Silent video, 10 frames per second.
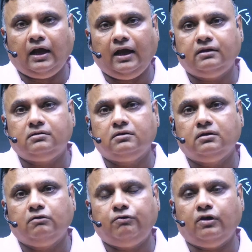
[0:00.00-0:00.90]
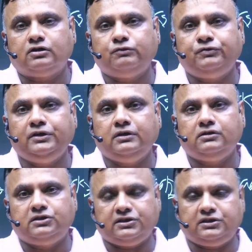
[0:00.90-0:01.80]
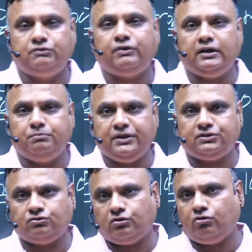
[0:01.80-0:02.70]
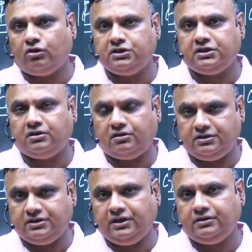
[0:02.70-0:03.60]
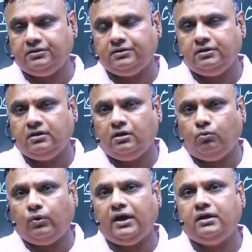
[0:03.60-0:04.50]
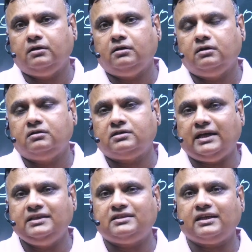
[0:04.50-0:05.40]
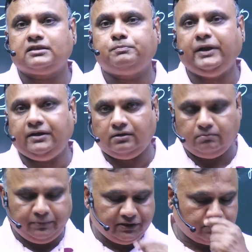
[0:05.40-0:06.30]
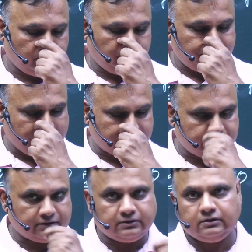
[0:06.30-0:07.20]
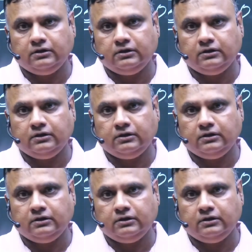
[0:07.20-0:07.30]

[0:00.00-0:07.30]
And philosophy justify based on logic, reasoning, while science explain based on facts.